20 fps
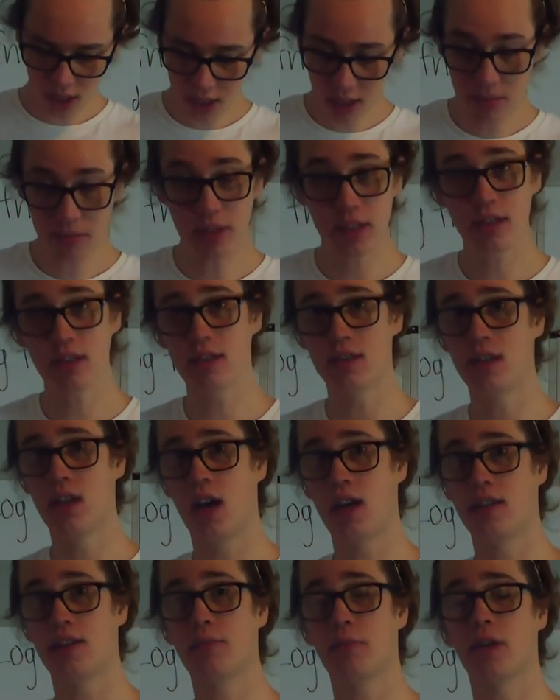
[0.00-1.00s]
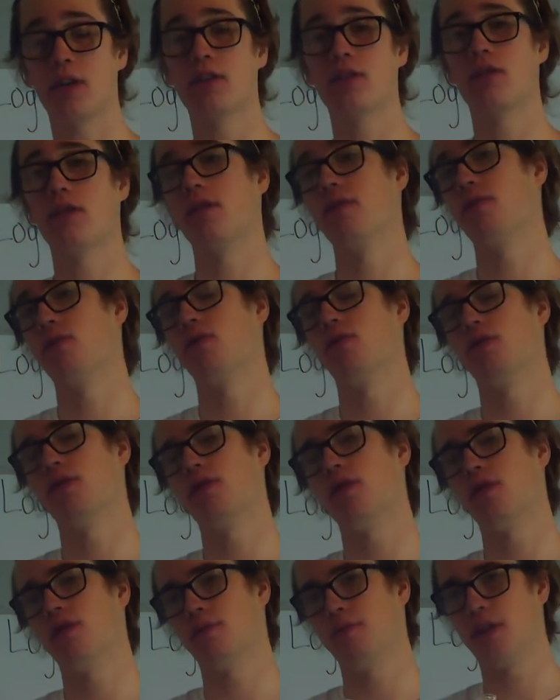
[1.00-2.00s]
Um, this is not sponsored, of
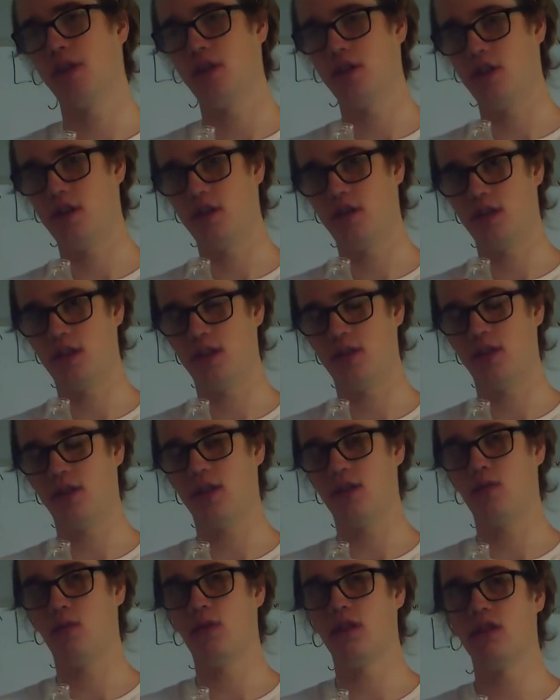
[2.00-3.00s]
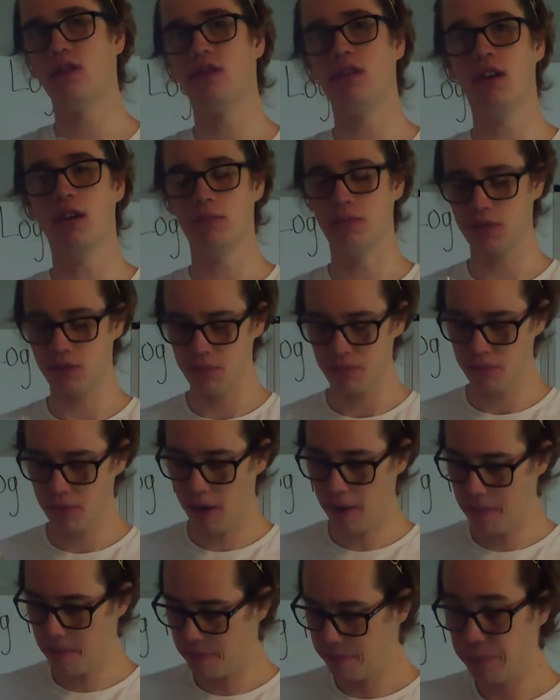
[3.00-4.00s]
course, because my channel has like 20 subs,
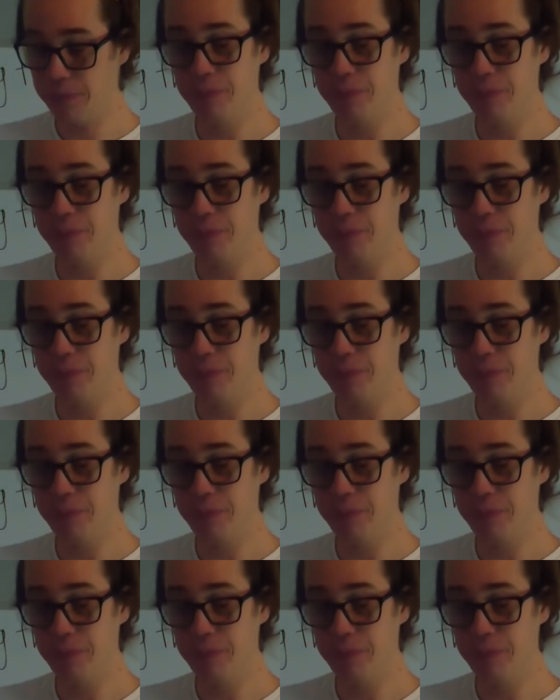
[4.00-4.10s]
but